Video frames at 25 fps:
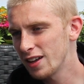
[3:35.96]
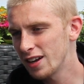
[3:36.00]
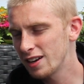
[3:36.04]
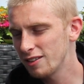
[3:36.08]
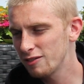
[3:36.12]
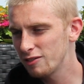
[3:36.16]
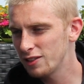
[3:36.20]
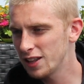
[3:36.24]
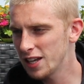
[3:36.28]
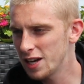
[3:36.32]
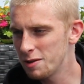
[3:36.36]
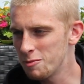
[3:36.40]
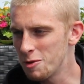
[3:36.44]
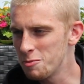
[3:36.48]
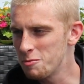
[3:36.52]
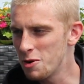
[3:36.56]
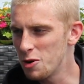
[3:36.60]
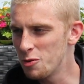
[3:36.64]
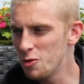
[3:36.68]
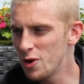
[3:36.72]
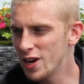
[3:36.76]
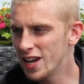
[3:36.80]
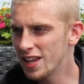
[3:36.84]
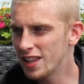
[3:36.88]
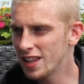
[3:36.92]
thankfully I'm on my
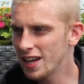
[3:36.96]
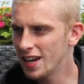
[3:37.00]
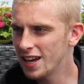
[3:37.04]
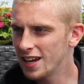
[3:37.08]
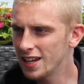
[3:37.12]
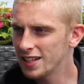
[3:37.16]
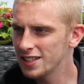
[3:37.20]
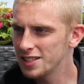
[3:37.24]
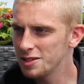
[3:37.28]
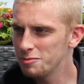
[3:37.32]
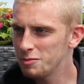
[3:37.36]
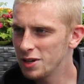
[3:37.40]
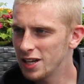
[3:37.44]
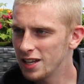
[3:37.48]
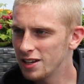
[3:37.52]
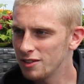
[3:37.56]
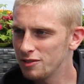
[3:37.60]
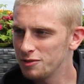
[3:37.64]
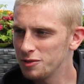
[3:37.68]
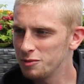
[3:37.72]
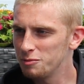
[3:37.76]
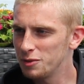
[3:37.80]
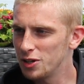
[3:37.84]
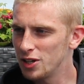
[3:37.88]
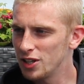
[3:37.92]
way there to being a
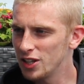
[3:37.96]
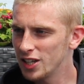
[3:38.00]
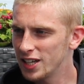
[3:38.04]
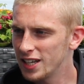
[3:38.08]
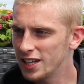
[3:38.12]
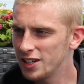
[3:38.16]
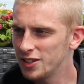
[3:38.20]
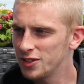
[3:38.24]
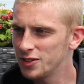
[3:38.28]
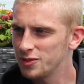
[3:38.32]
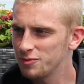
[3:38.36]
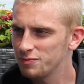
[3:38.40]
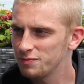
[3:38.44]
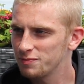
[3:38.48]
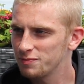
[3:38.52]
footballer now.